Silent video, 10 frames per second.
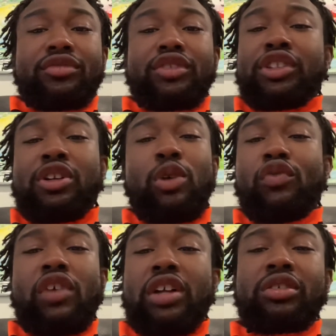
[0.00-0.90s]
You don't
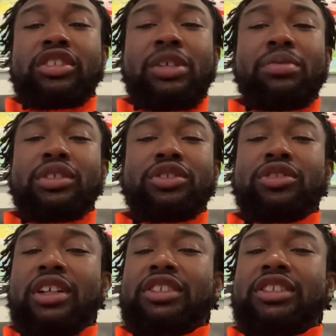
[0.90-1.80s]
follow simple
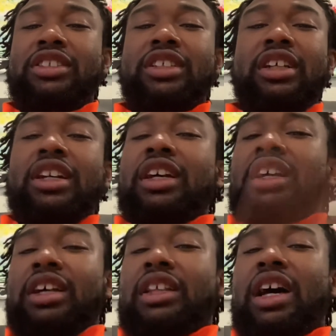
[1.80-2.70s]
instructions.
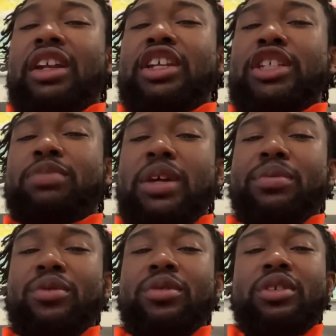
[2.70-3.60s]
A lot of these
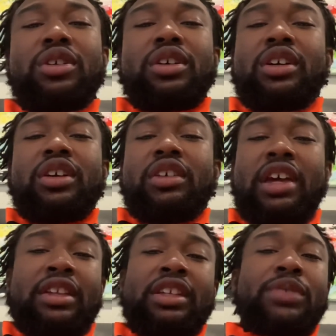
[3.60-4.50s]
people
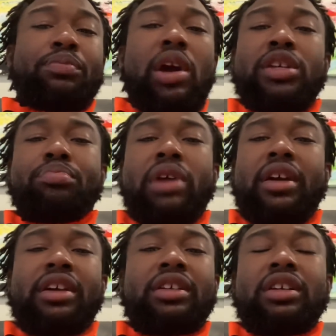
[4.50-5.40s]
in this price
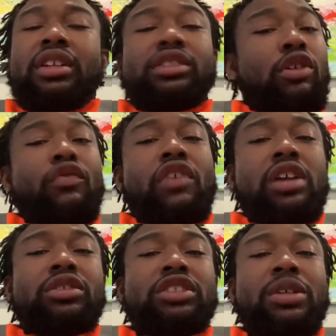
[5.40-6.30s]
bracket don't
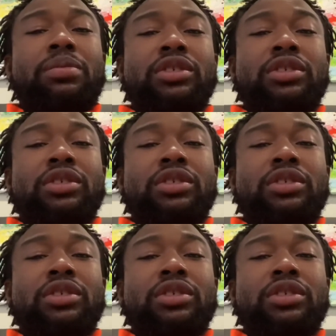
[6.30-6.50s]
follow simple